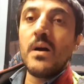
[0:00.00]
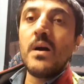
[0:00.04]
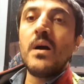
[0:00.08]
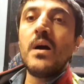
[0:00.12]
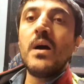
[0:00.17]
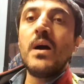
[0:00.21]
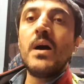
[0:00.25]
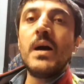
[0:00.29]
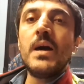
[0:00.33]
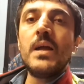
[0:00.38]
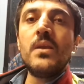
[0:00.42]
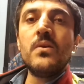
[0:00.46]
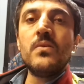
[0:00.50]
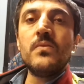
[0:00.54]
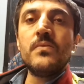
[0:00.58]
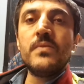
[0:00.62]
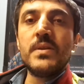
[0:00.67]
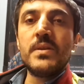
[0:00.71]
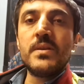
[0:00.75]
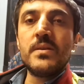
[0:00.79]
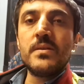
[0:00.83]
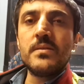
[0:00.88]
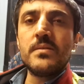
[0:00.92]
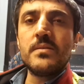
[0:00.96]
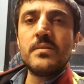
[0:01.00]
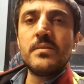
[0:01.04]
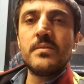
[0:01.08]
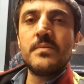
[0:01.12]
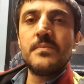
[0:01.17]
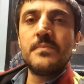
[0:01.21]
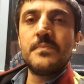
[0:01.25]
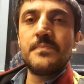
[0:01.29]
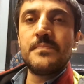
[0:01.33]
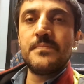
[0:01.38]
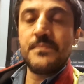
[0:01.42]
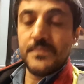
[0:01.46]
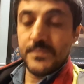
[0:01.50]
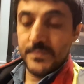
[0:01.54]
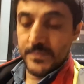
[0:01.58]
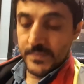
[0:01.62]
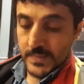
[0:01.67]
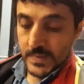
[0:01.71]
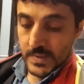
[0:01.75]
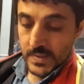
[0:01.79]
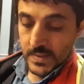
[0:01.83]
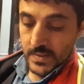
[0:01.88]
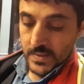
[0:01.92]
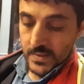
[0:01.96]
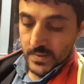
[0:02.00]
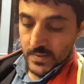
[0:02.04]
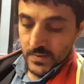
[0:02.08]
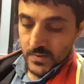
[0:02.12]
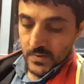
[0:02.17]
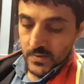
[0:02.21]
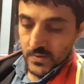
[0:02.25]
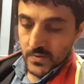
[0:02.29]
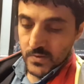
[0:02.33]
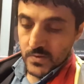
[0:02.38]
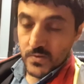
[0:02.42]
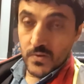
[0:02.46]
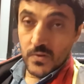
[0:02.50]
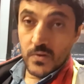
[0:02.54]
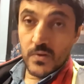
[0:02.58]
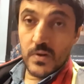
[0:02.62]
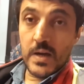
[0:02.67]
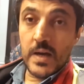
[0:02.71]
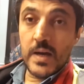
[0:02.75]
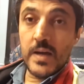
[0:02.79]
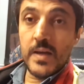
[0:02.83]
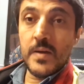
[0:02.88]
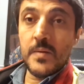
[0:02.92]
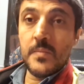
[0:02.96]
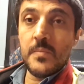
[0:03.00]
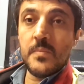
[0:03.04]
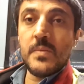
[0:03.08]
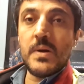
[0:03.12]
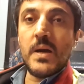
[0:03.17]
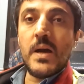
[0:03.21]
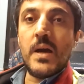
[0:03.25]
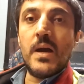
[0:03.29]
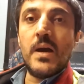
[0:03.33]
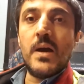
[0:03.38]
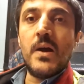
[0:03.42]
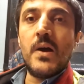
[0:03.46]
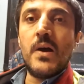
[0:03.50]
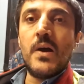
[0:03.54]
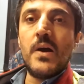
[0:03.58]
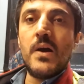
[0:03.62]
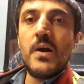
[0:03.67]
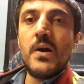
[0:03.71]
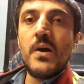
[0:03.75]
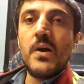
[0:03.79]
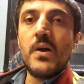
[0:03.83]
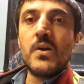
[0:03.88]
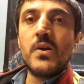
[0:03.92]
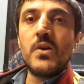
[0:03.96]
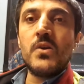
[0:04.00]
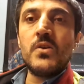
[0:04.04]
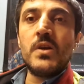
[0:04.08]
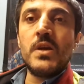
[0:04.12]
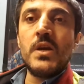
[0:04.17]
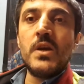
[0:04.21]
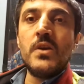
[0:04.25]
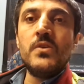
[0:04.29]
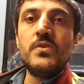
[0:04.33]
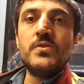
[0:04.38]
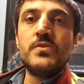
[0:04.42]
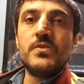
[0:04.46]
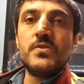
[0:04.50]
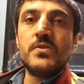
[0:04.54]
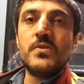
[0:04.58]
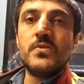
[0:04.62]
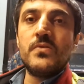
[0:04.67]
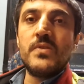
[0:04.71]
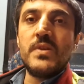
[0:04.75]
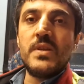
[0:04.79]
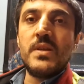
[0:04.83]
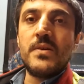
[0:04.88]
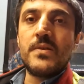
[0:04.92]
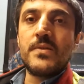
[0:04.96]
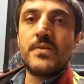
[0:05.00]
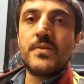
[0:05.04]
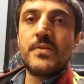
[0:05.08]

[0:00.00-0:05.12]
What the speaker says: Hello, winner. So I am gonna use you, winner,